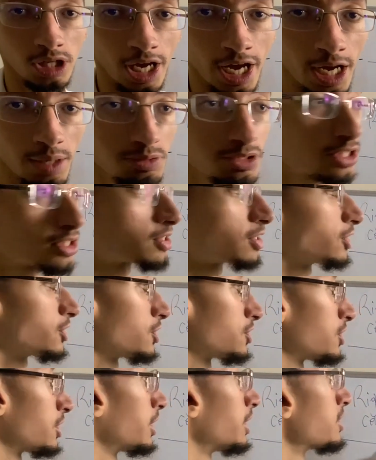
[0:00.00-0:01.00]
abscess, such
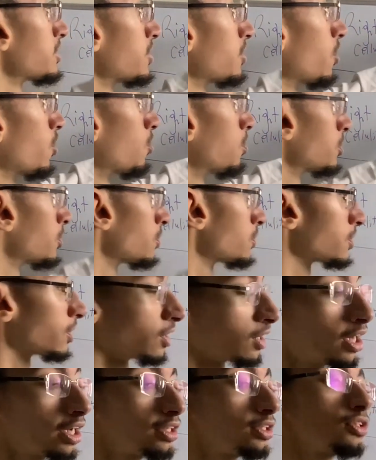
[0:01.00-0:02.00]
as the case in orbital
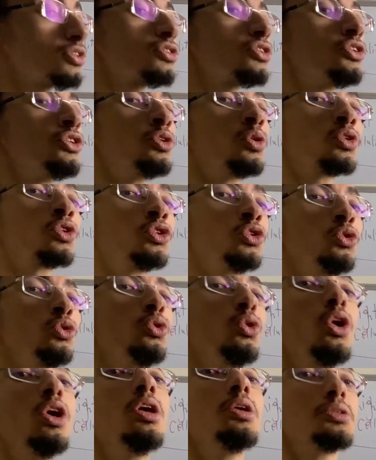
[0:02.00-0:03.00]
cellulitis, you'll
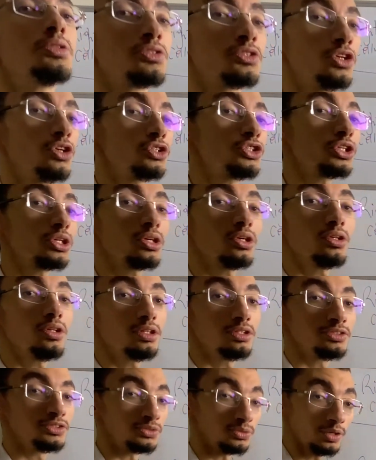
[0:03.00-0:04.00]
do surgical
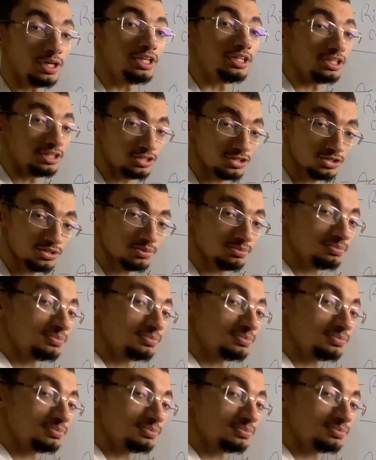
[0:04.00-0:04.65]
drainage,